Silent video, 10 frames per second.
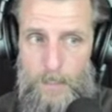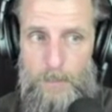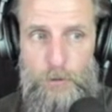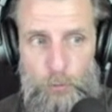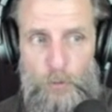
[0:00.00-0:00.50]

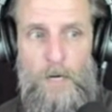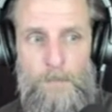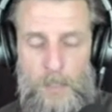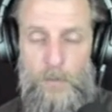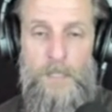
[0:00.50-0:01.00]
to
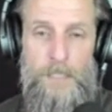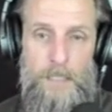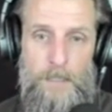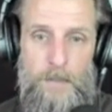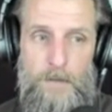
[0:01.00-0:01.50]

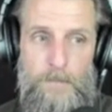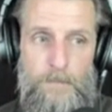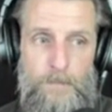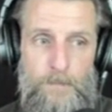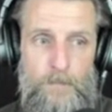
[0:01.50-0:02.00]
community,
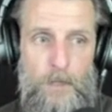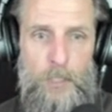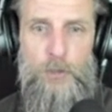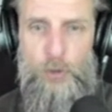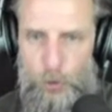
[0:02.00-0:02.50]

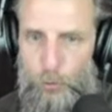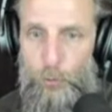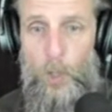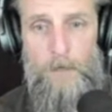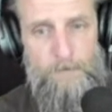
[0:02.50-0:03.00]

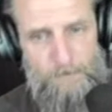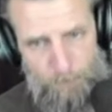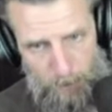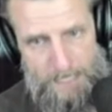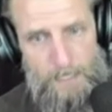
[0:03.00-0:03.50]
to
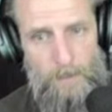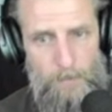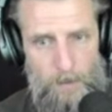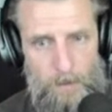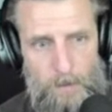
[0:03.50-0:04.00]

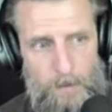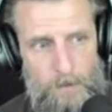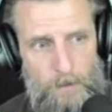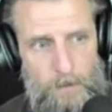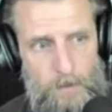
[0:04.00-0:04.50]
freedom?
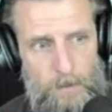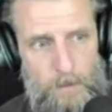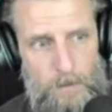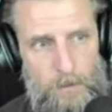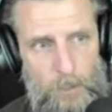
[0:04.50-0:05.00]

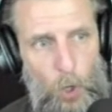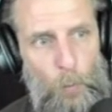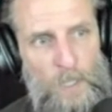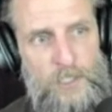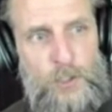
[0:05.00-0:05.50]

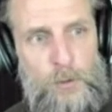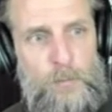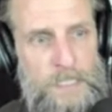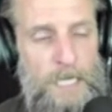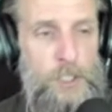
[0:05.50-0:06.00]
What is your
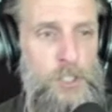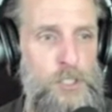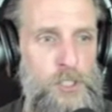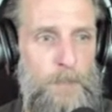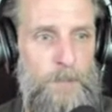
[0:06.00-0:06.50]

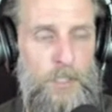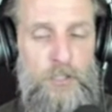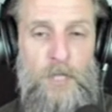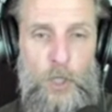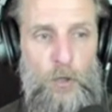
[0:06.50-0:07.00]
relationship
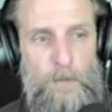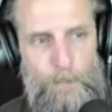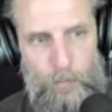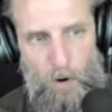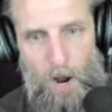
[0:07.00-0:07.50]
to the current
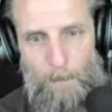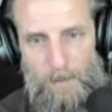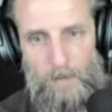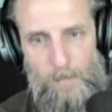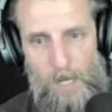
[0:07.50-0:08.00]

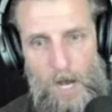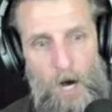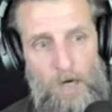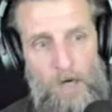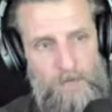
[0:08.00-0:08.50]
problem
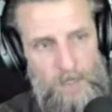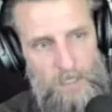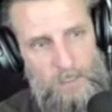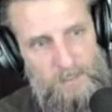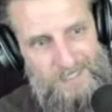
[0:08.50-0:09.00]
of
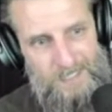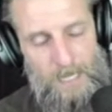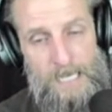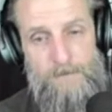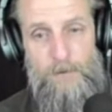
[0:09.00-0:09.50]

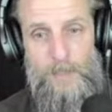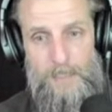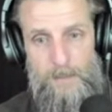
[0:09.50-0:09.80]
slavery?